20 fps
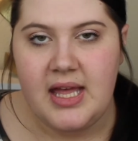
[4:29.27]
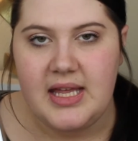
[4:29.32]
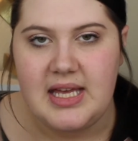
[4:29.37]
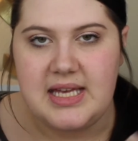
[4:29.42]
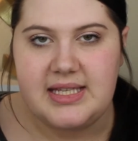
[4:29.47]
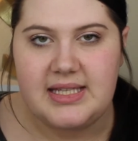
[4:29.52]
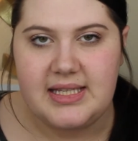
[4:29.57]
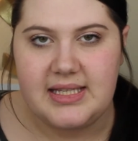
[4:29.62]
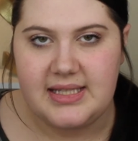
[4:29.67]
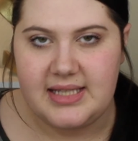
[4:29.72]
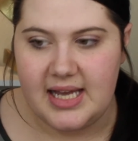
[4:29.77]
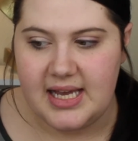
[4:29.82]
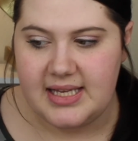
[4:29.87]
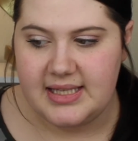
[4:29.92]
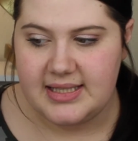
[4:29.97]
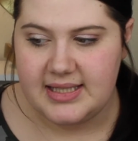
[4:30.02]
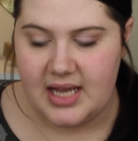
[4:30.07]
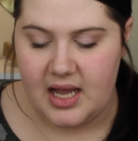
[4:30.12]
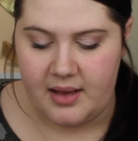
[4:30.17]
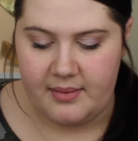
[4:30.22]
This
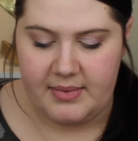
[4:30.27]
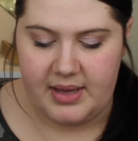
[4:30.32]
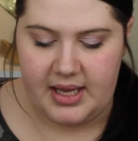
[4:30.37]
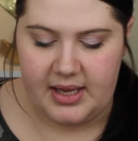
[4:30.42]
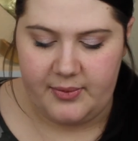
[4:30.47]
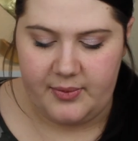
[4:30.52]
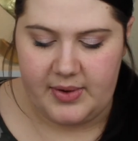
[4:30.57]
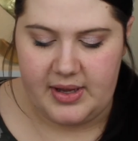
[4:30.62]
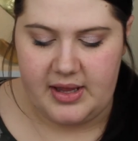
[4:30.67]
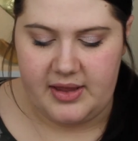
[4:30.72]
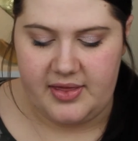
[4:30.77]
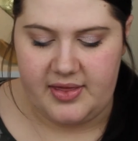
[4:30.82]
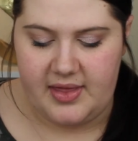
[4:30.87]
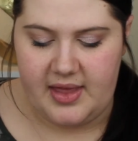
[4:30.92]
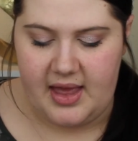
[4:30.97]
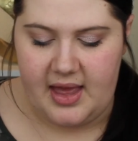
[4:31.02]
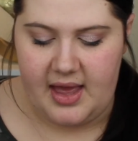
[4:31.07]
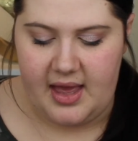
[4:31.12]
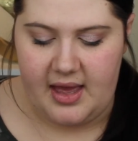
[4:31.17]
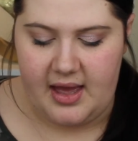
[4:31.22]
does come with,